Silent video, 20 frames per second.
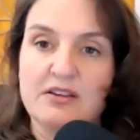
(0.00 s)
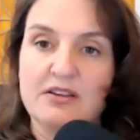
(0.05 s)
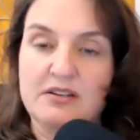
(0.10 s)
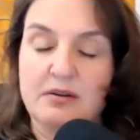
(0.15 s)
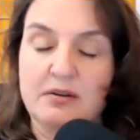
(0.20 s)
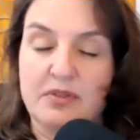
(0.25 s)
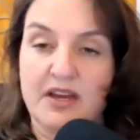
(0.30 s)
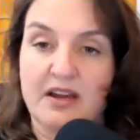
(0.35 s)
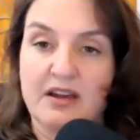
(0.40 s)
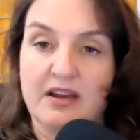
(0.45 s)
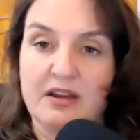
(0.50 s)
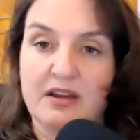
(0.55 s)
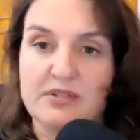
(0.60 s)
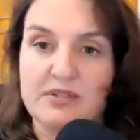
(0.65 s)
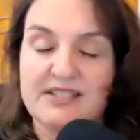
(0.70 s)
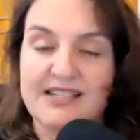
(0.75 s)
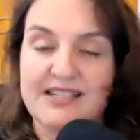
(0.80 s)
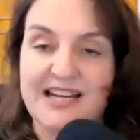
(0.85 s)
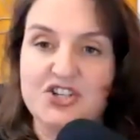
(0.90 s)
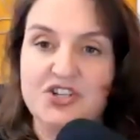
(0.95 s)
the
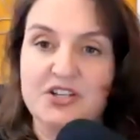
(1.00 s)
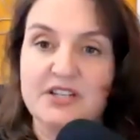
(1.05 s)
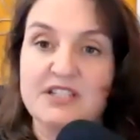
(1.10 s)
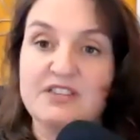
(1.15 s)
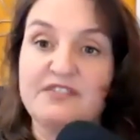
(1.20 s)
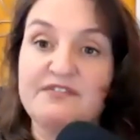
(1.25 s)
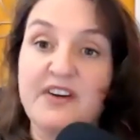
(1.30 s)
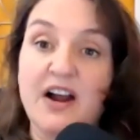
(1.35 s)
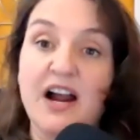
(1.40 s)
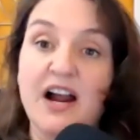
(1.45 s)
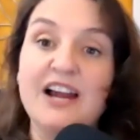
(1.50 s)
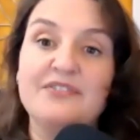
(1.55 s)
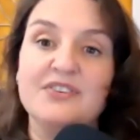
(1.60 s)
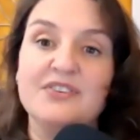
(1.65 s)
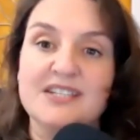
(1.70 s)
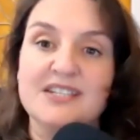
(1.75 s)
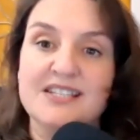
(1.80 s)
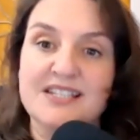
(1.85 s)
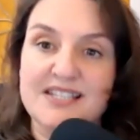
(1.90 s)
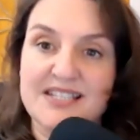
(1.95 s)
sessions five
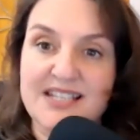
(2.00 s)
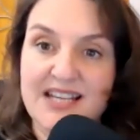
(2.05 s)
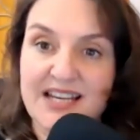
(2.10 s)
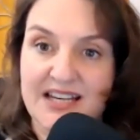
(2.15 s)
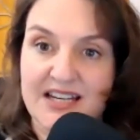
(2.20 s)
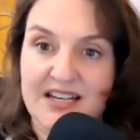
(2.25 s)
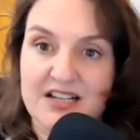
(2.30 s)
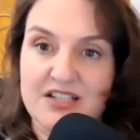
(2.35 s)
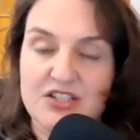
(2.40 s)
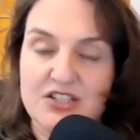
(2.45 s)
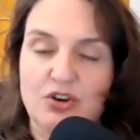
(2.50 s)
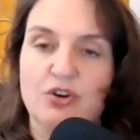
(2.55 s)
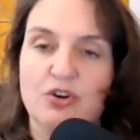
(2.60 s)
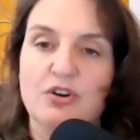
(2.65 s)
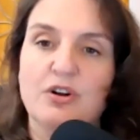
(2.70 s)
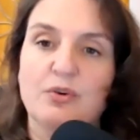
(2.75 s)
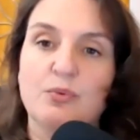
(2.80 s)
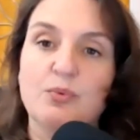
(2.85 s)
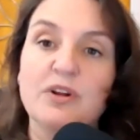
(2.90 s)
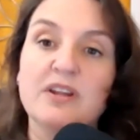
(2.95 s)
and six are
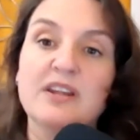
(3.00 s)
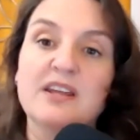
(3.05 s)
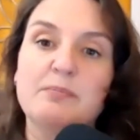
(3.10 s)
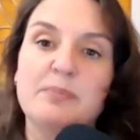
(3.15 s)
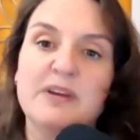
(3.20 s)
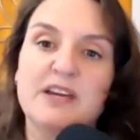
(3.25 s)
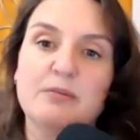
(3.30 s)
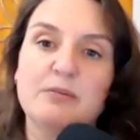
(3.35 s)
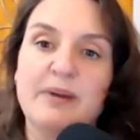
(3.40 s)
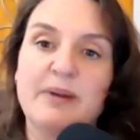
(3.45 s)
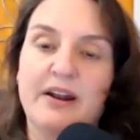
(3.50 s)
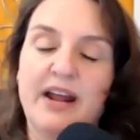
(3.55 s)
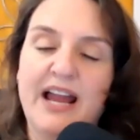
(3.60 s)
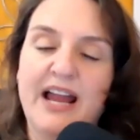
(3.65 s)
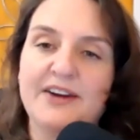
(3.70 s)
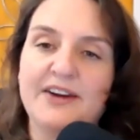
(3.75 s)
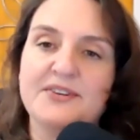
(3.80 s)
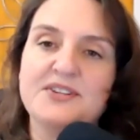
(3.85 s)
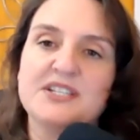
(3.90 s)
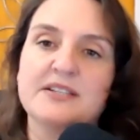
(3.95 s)
going to really be about
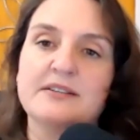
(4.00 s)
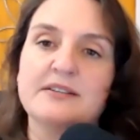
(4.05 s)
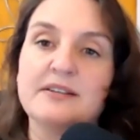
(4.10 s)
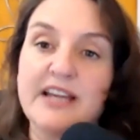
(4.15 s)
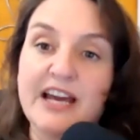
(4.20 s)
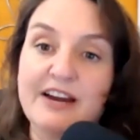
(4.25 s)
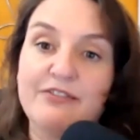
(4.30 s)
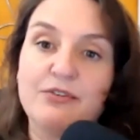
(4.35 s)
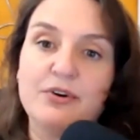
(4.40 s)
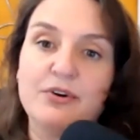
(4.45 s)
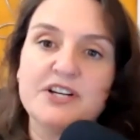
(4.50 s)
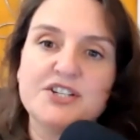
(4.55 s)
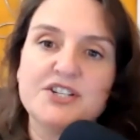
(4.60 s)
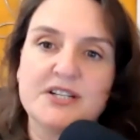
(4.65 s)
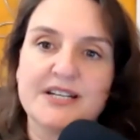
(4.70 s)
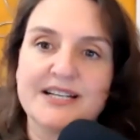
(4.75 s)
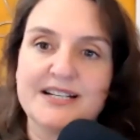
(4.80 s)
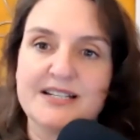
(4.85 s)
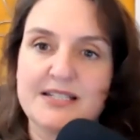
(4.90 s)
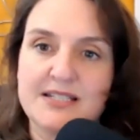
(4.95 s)
how to leverage
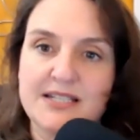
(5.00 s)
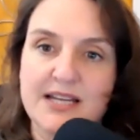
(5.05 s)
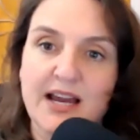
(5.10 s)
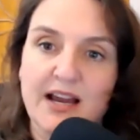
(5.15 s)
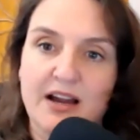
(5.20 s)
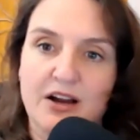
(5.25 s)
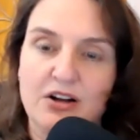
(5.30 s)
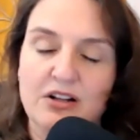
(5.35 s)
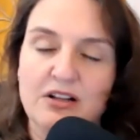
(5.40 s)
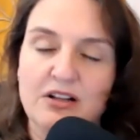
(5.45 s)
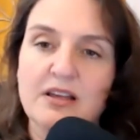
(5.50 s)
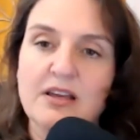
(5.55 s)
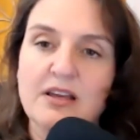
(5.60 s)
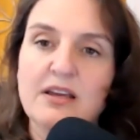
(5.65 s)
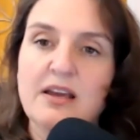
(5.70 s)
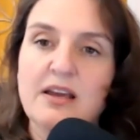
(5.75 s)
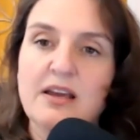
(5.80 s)
and excel